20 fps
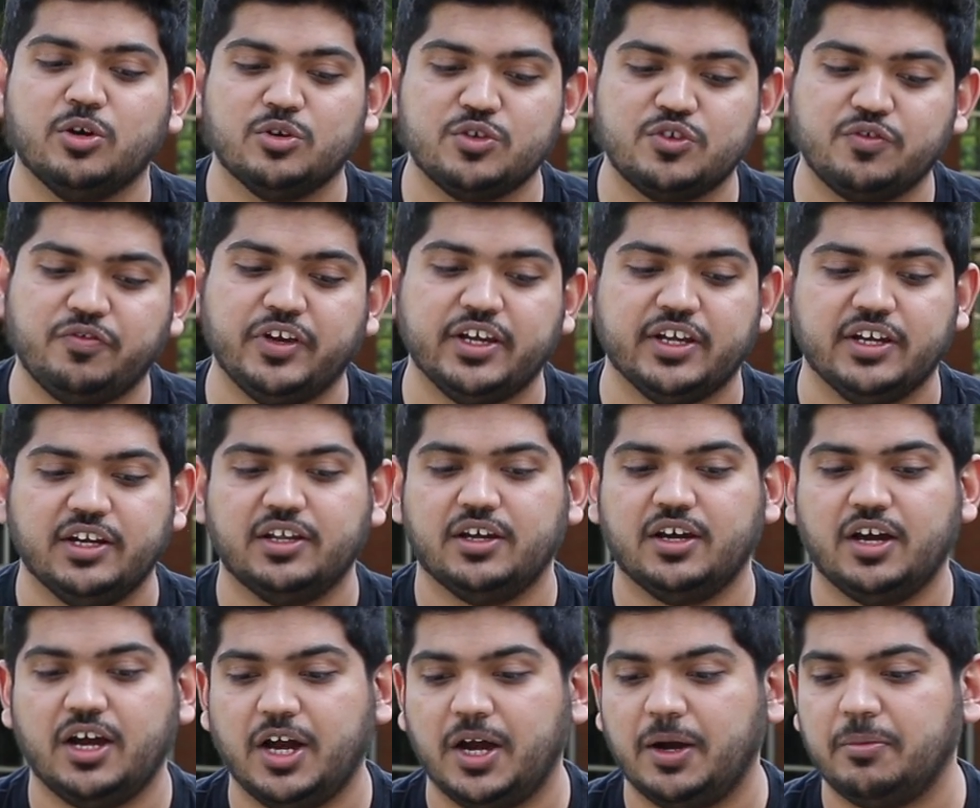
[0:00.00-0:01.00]
those fields,
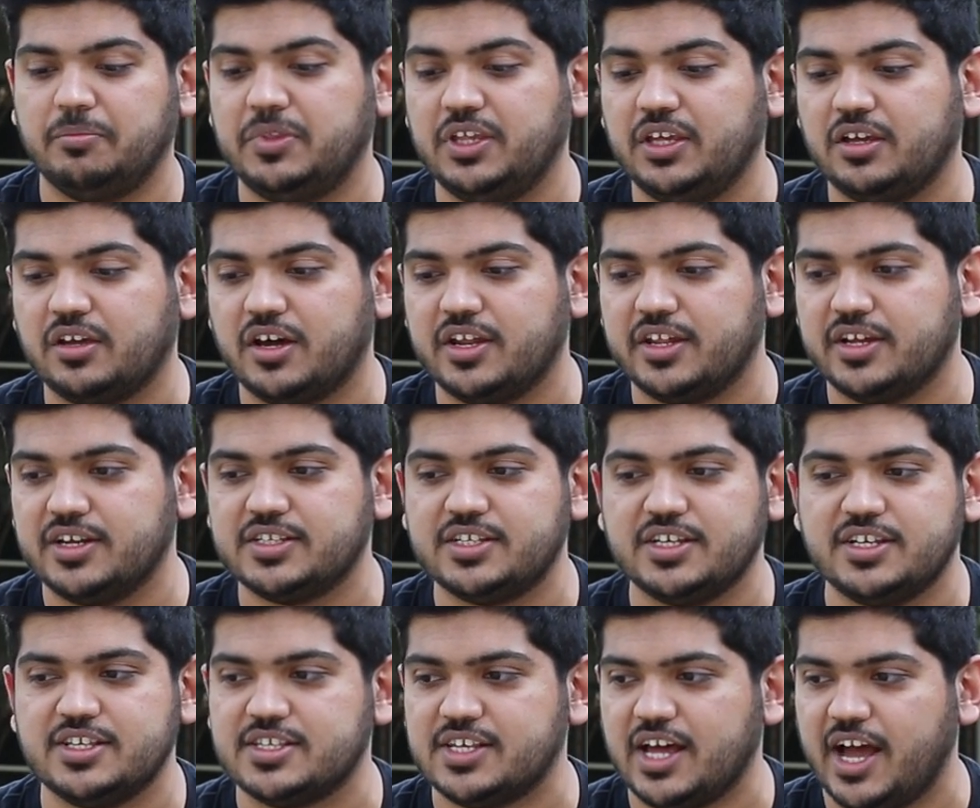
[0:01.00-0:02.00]
the careers
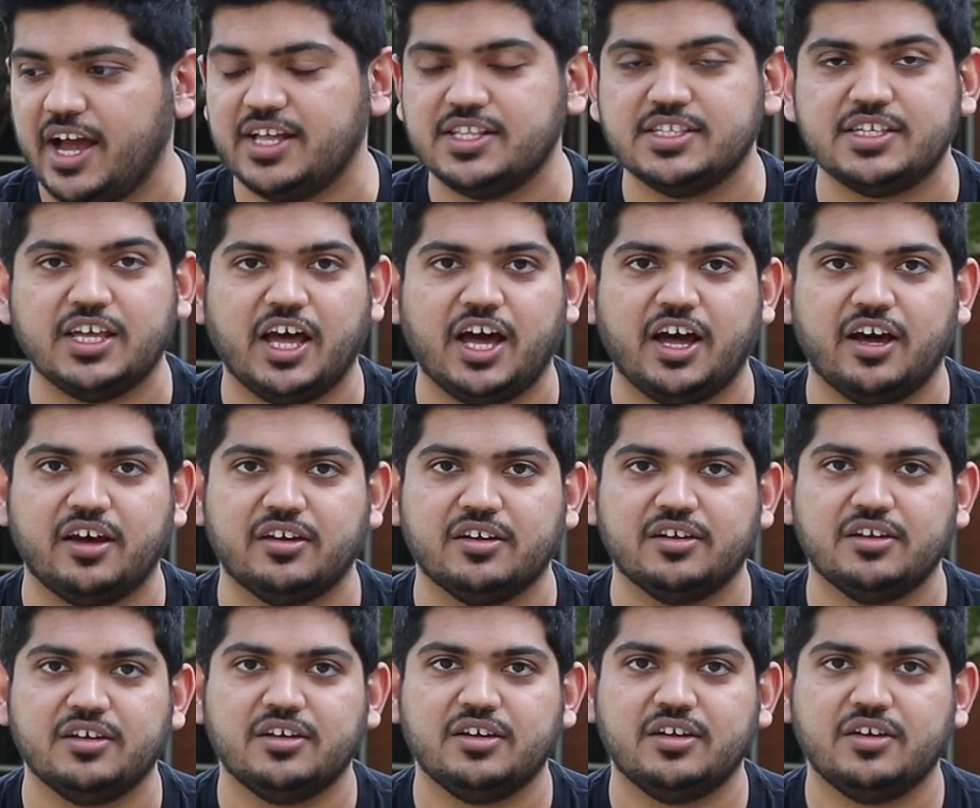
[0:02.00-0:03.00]
in science are
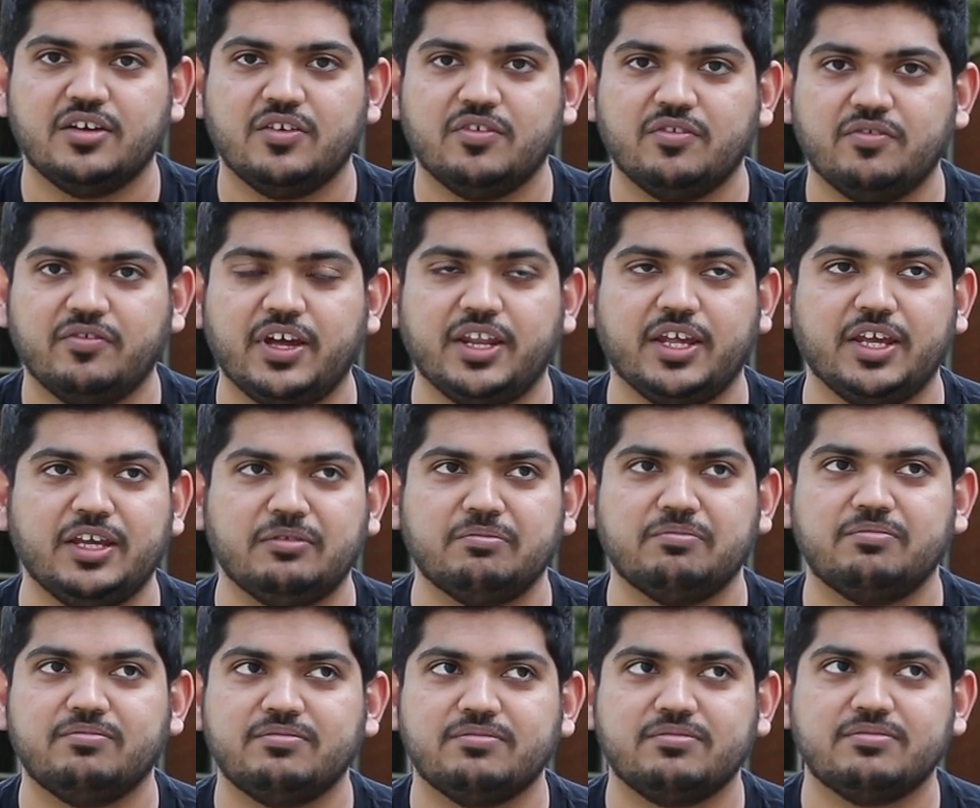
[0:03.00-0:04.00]
very
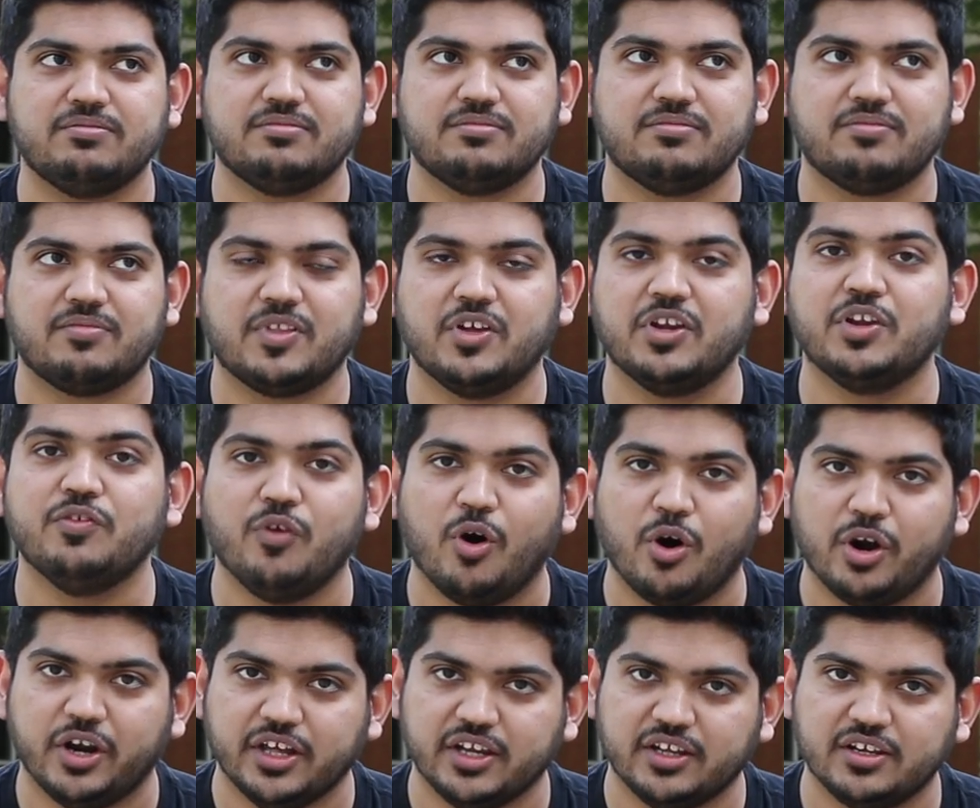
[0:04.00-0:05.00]

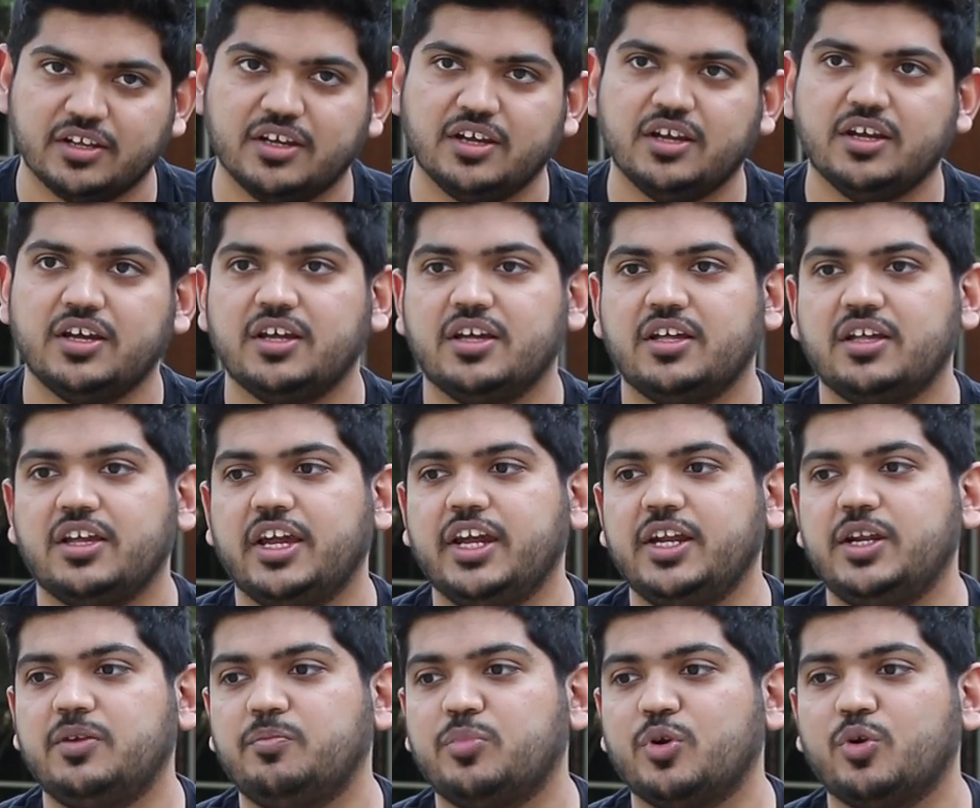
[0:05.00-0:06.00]
rewarding.
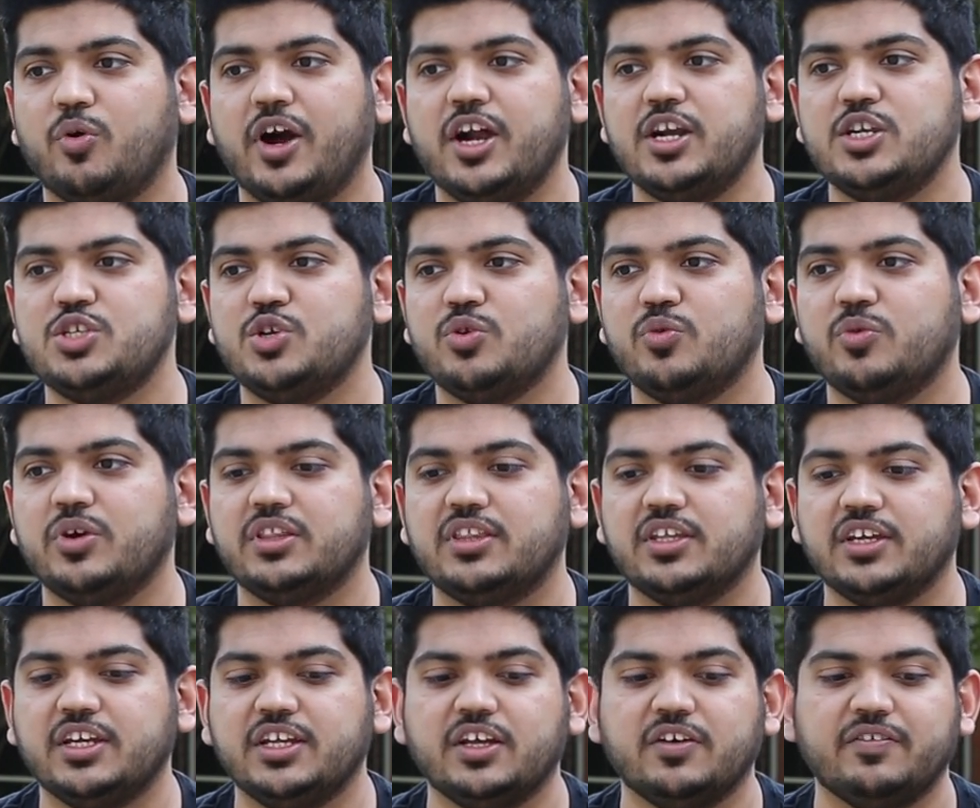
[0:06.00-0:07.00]
It provides you with
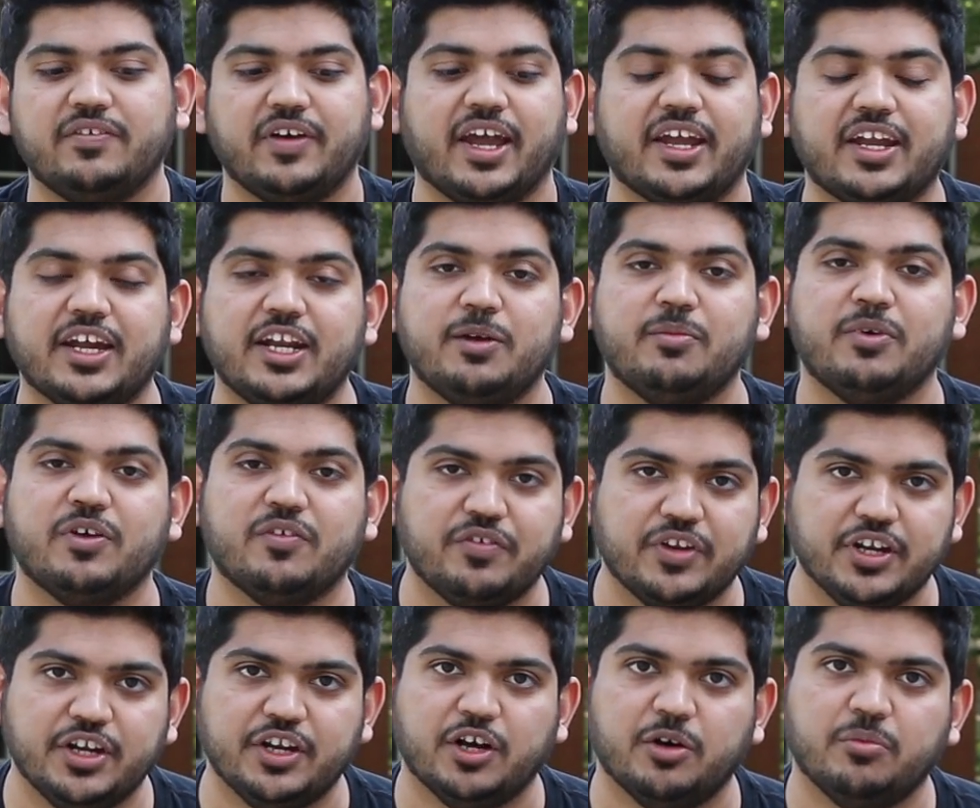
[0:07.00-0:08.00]
enough academic
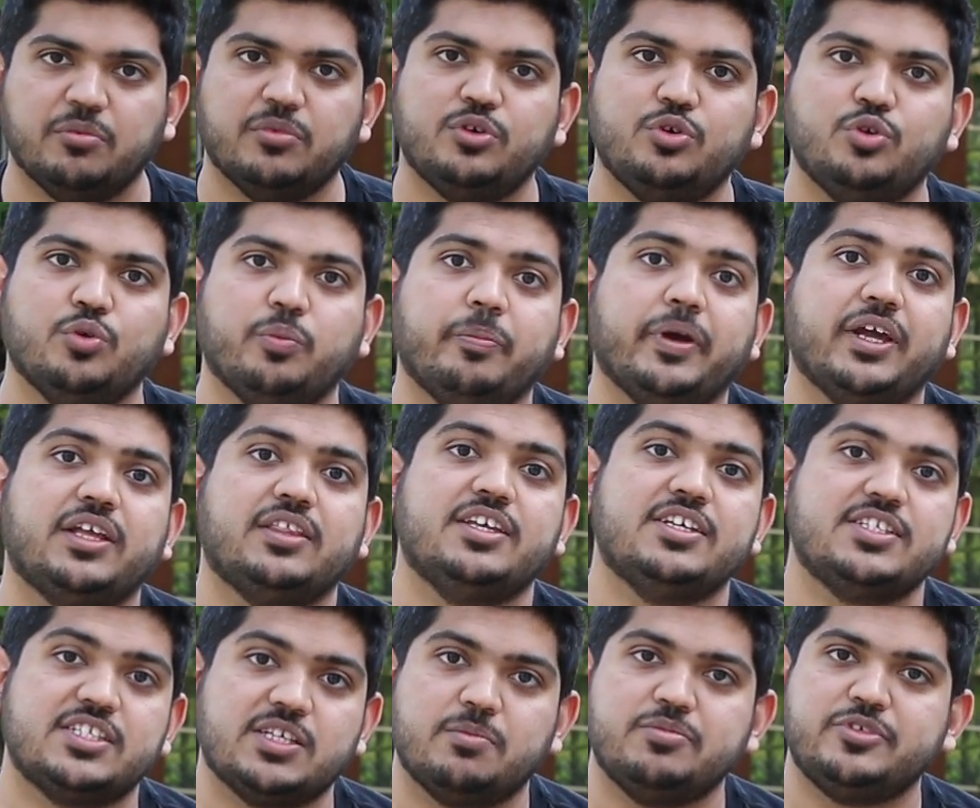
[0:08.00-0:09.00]
freedom to pick
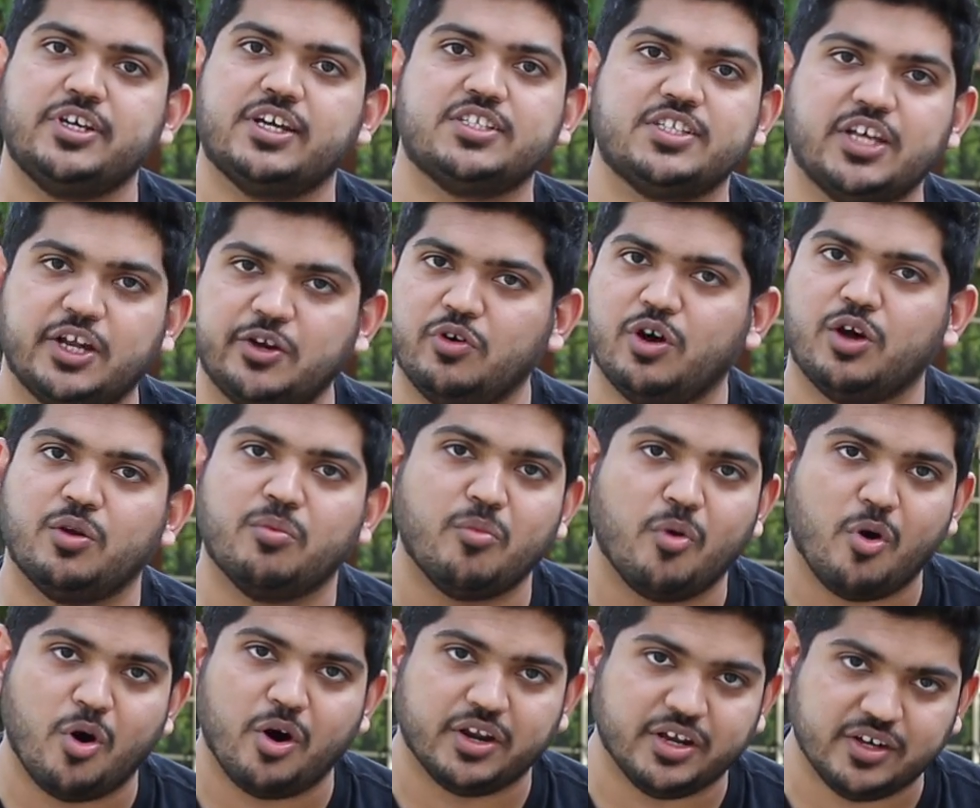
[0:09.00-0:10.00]
the subjects that you are
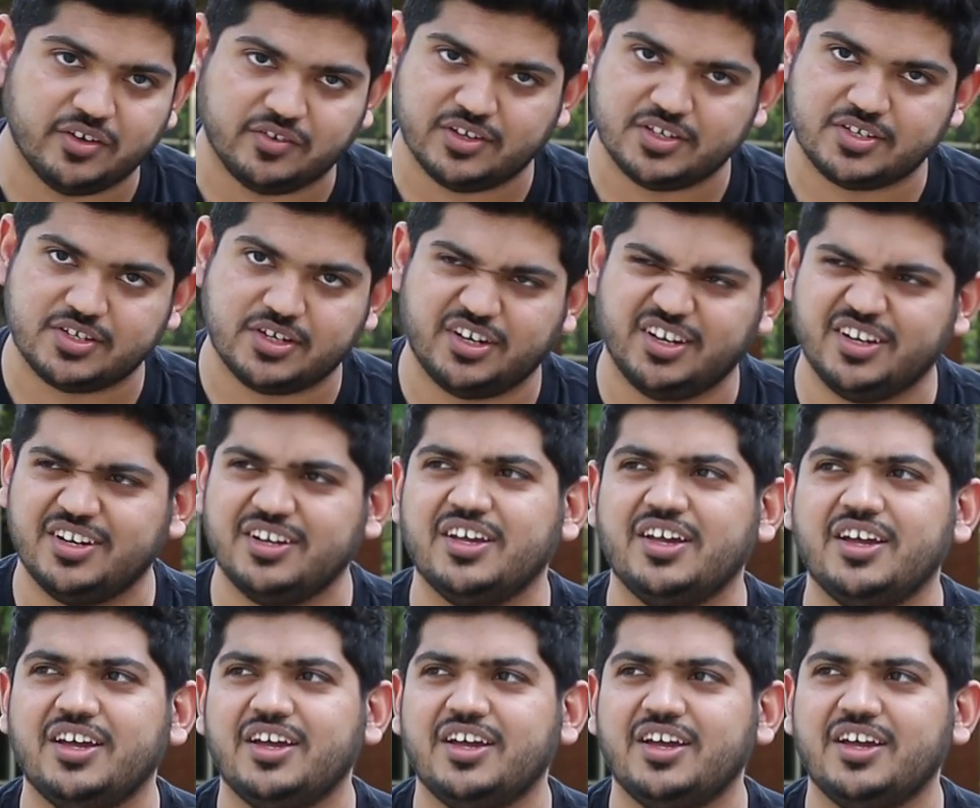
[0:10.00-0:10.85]
more interested in.